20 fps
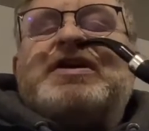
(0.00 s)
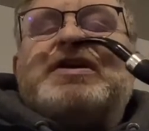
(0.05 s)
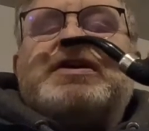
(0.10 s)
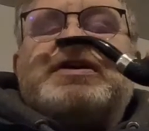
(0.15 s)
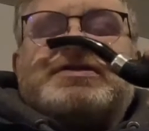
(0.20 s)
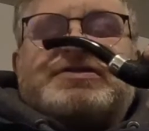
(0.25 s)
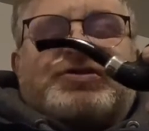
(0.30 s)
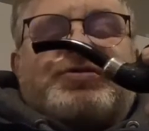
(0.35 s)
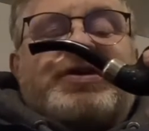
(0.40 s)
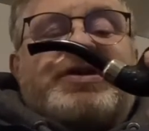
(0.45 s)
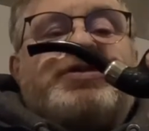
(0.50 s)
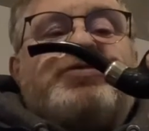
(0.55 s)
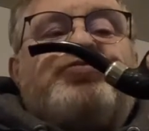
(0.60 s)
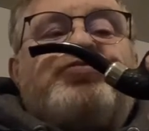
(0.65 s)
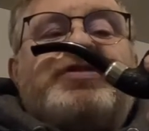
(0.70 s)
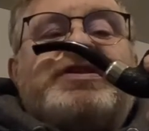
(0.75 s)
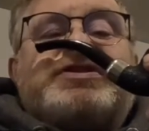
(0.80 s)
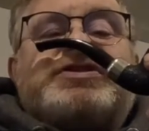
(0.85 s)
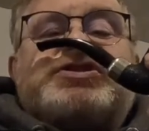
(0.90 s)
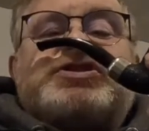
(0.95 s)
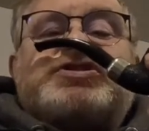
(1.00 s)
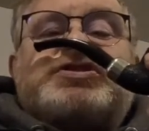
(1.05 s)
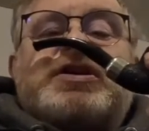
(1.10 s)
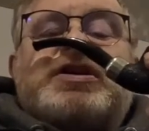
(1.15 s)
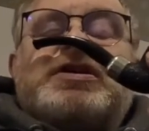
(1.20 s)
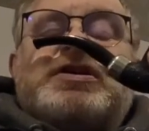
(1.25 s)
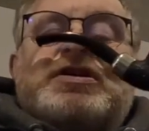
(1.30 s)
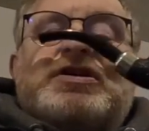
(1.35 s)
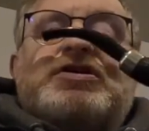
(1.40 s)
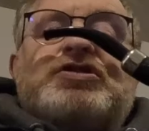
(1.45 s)
It's quite a rich
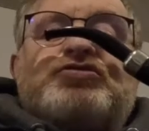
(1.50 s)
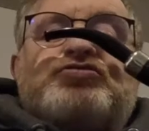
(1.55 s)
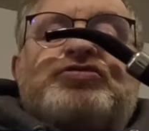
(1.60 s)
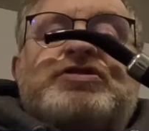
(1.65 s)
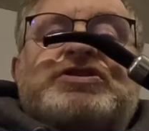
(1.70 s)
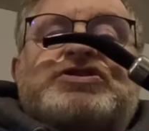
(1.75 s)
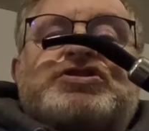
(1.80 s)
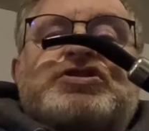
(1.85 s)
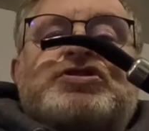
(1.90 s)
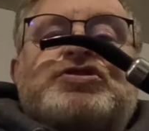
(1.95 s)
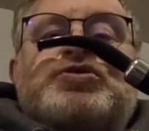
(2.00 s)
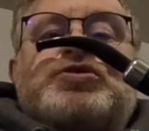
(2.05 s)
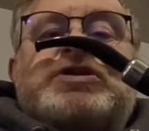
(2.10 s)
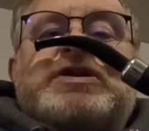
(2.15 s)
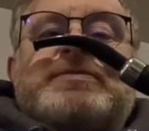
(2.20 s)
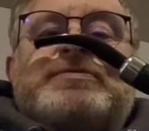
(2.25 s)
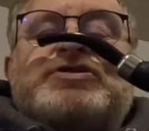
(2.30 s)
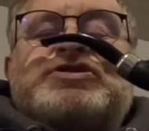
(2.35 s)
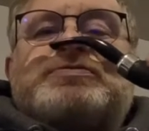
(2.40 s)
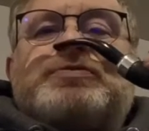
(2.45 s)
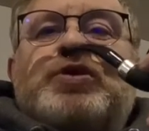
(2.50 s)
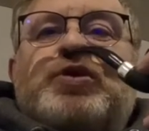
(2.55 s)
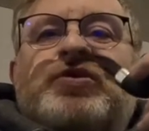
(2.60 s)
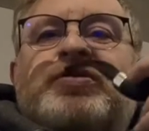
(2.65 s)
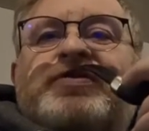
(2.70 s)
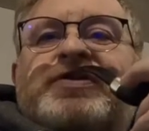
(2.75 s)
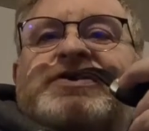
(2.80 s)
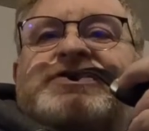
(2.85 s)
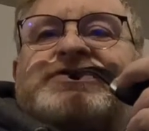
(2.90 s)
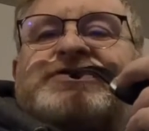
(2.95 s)
and creamy smoke,
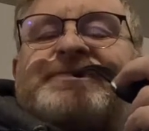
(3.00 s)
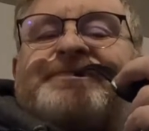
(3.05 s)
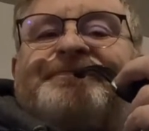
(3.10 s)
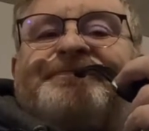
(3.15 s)
this.